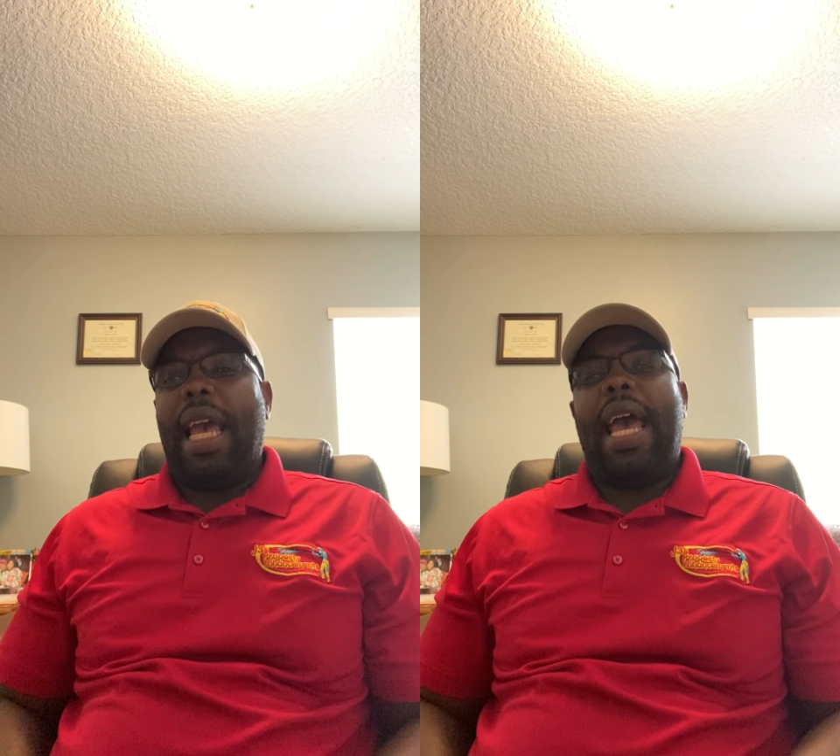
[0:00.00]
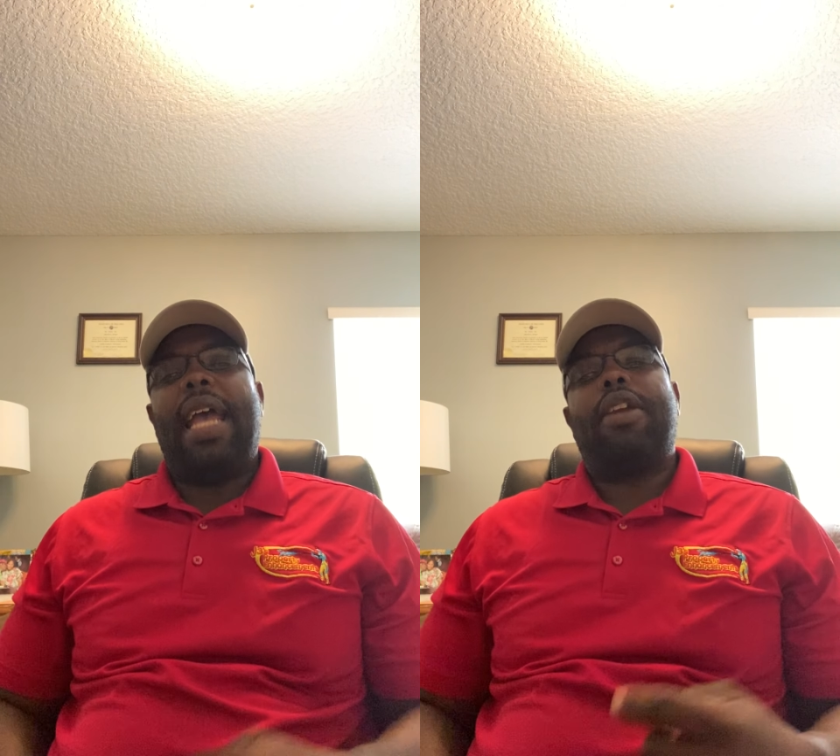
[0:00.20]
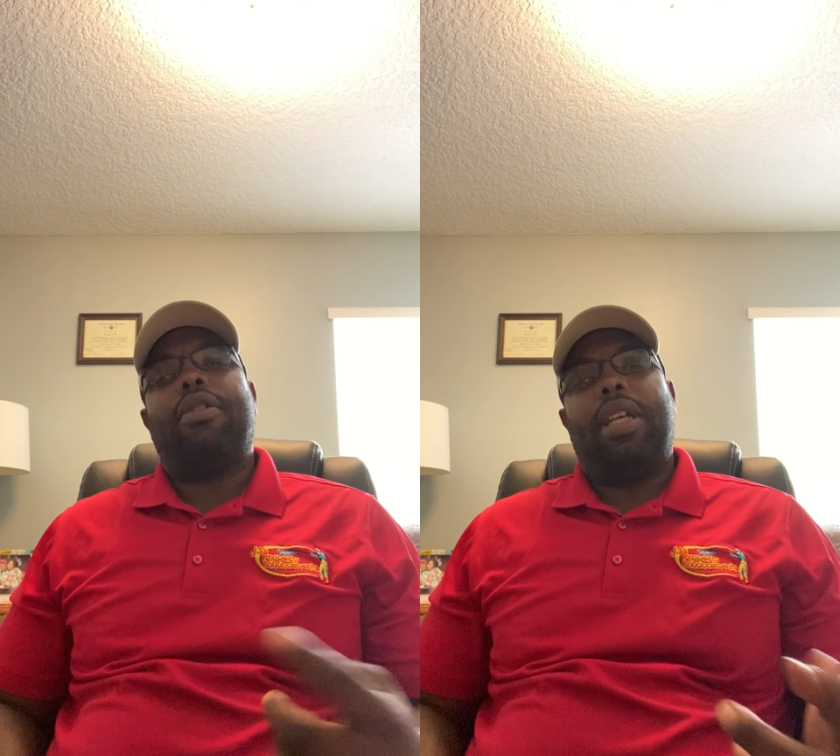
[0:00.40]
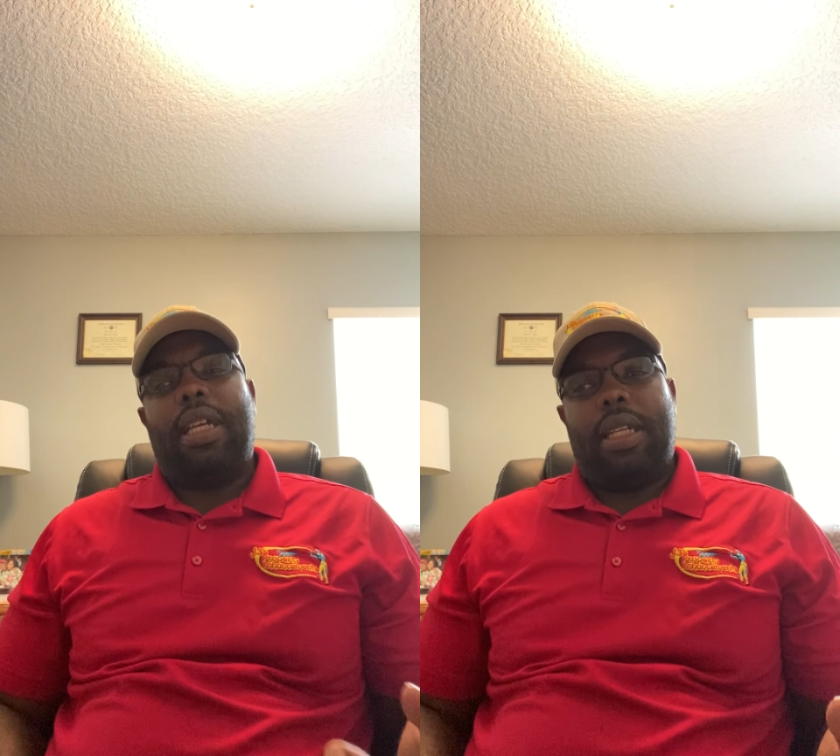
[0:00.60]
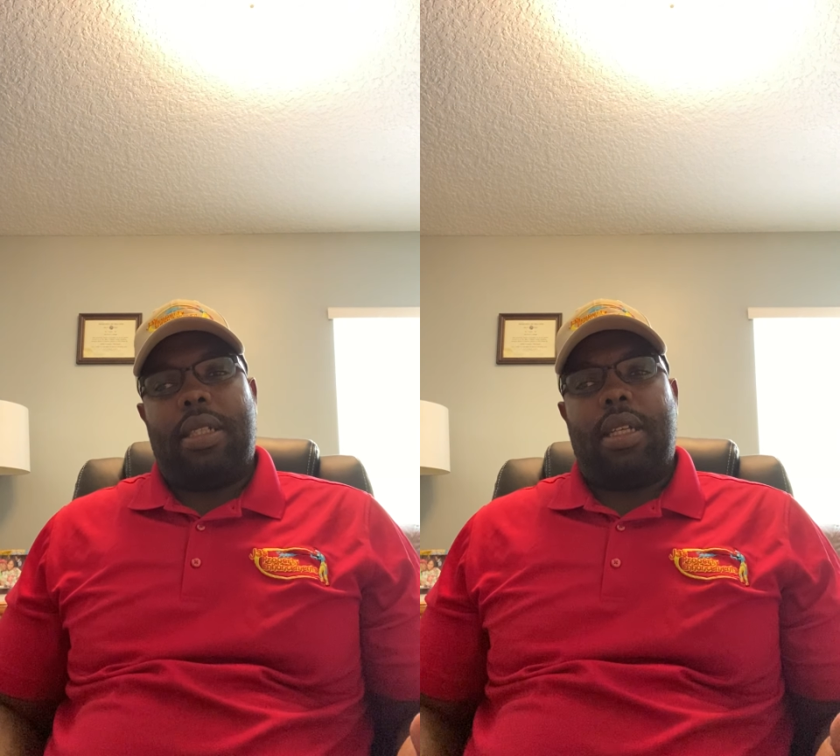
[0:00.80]

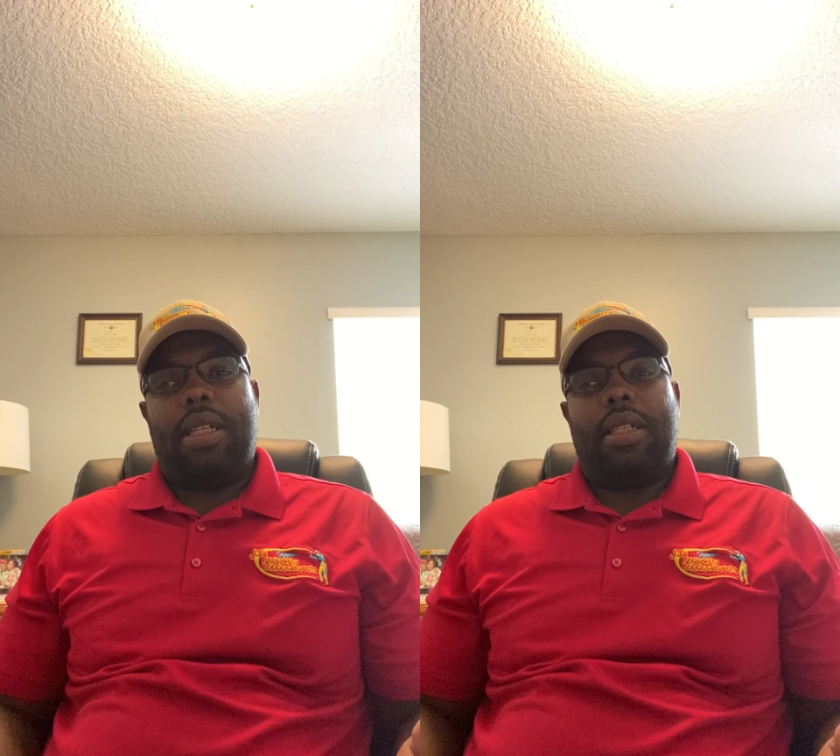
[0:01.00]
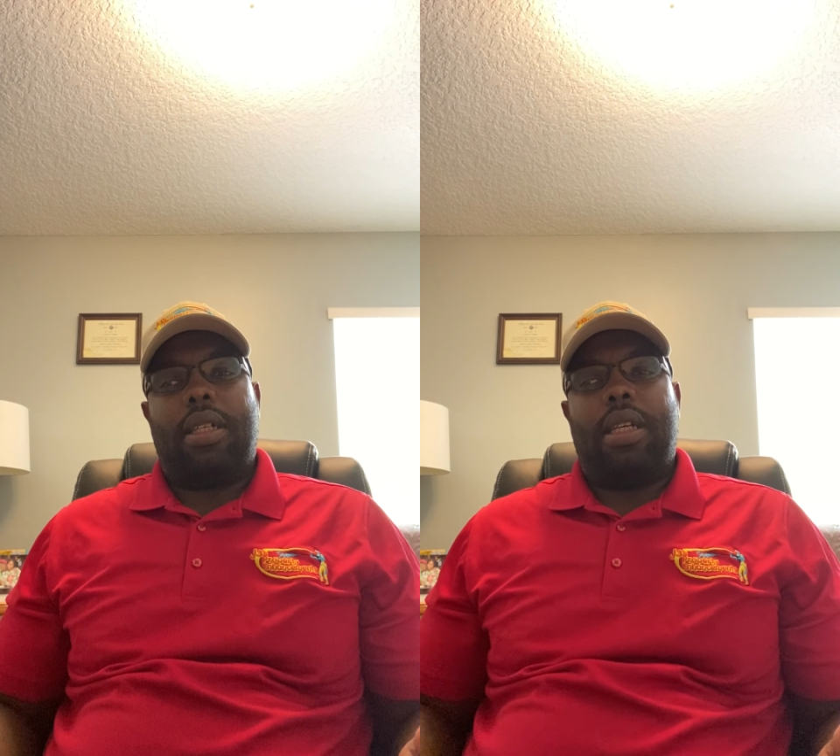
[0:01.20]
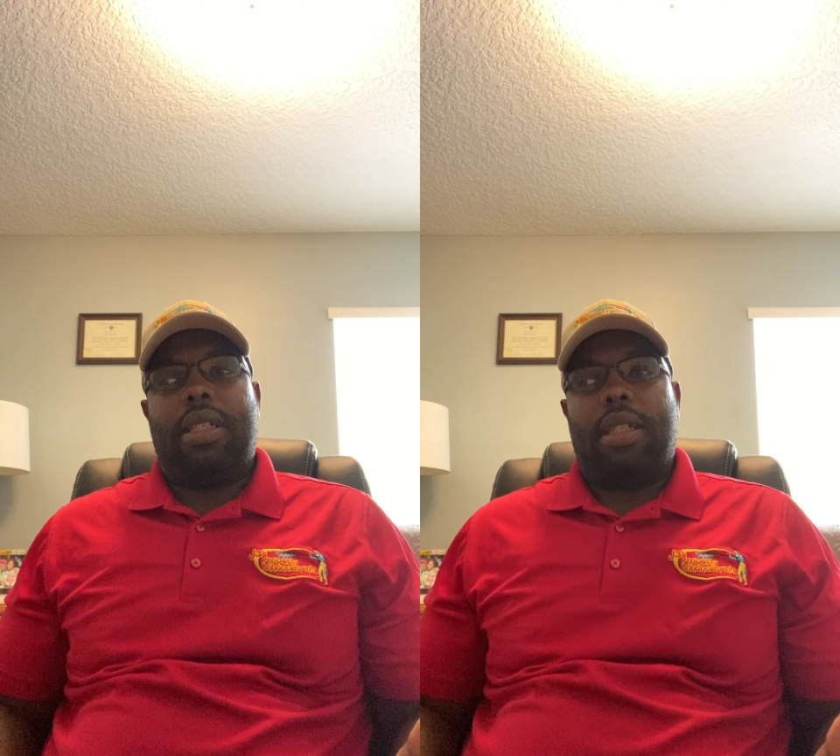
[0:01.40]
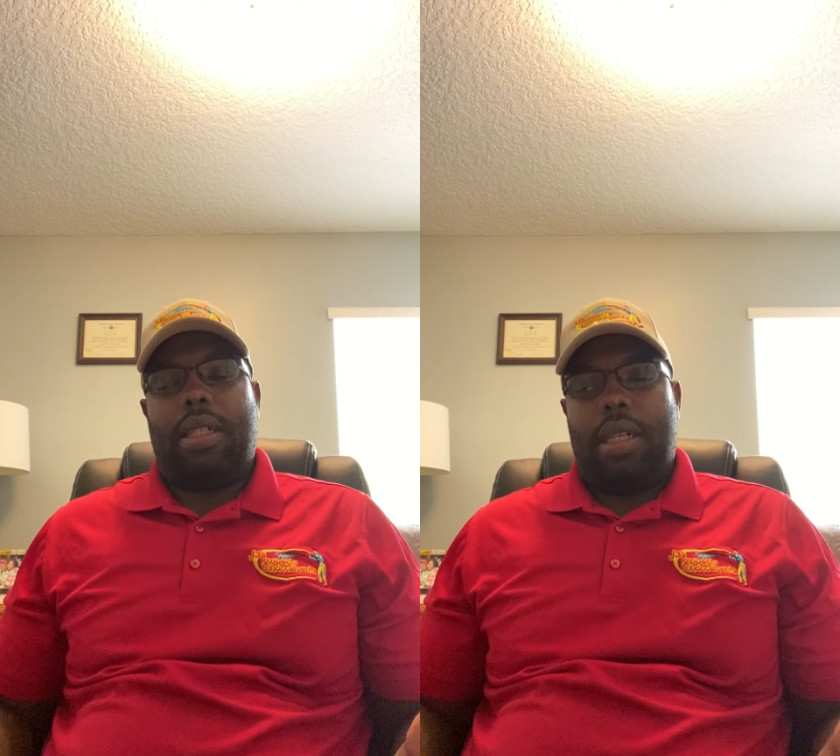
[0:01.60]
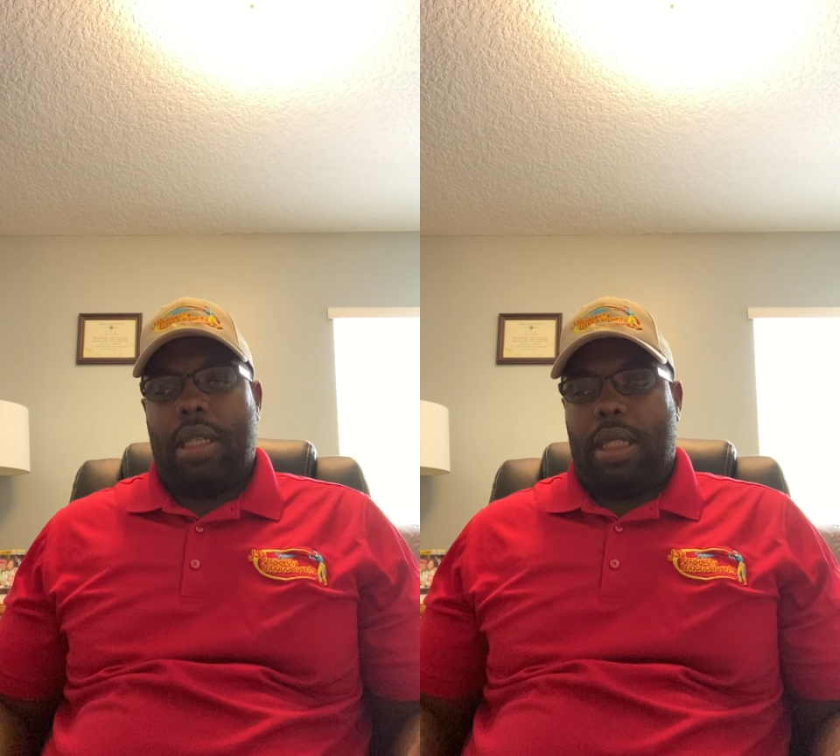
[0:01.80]
annually is is a is a
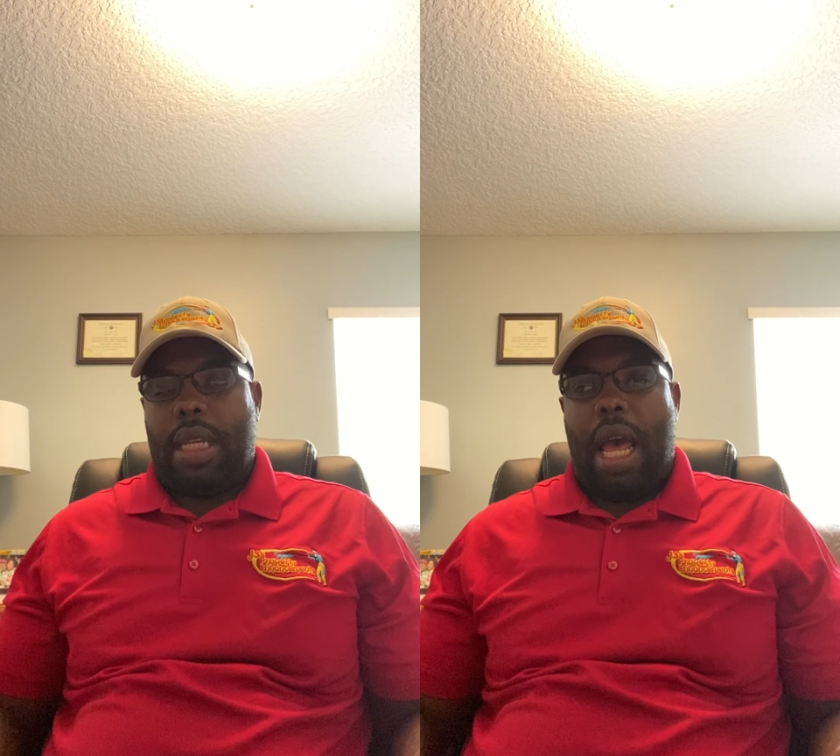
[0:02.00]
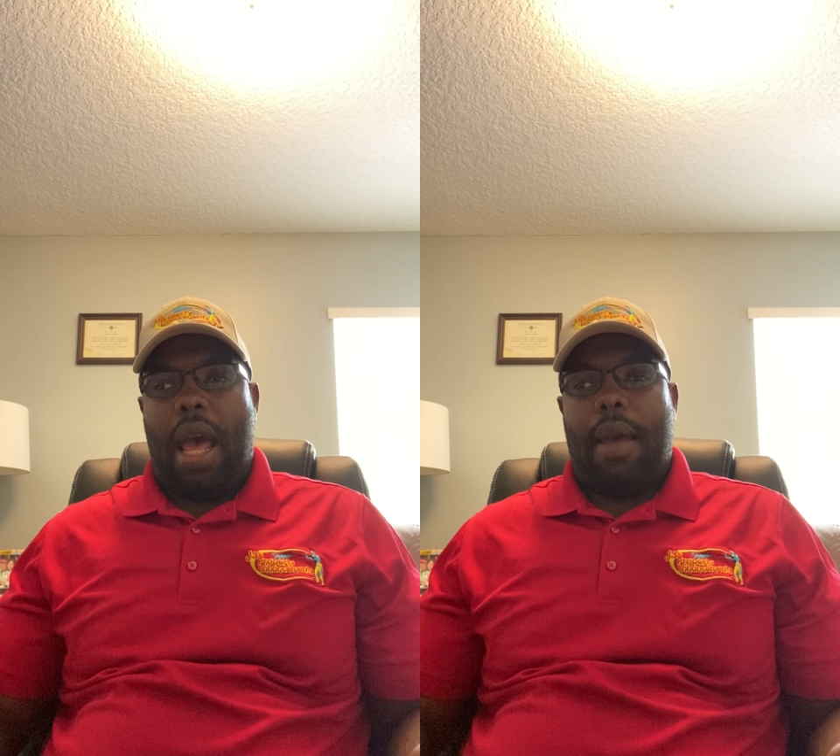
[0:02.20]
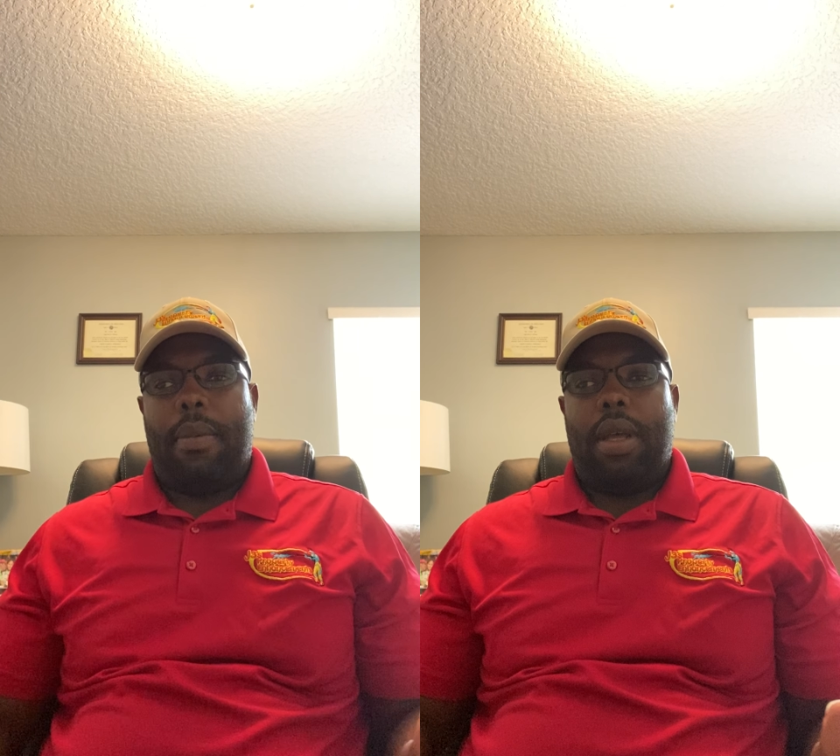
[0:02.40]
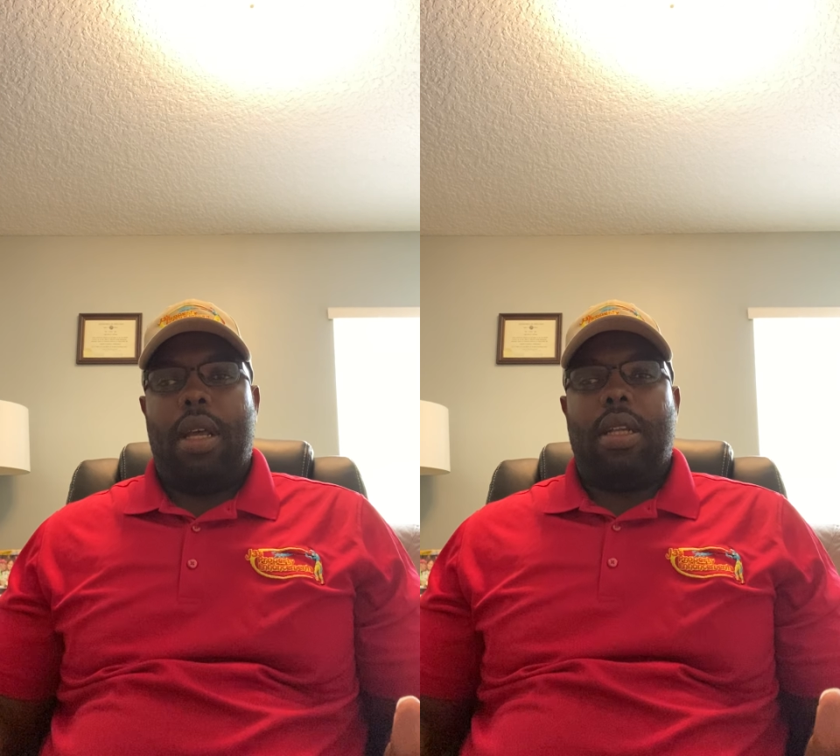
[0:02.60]
good time